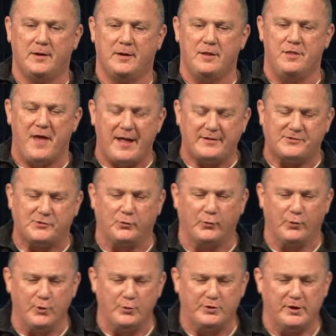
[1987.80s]
That's a
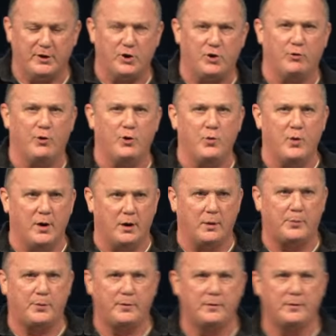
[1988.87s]
root that grew
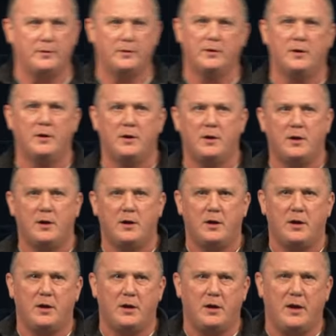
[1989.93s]
up
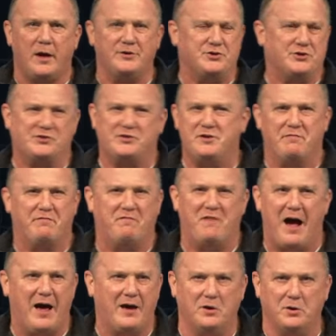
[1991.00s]
and just
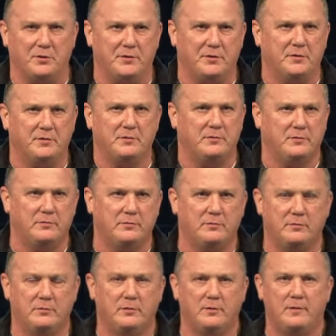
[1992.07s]
defiled,
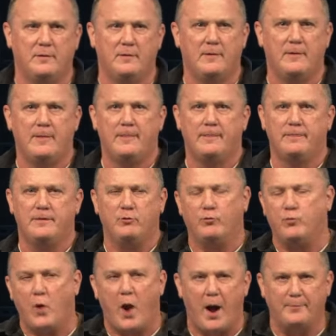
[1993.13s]
that
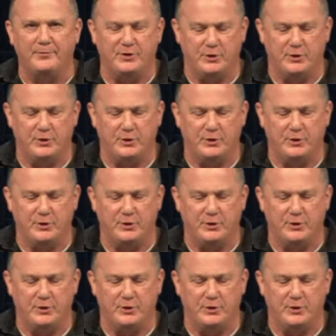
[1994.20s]
robbed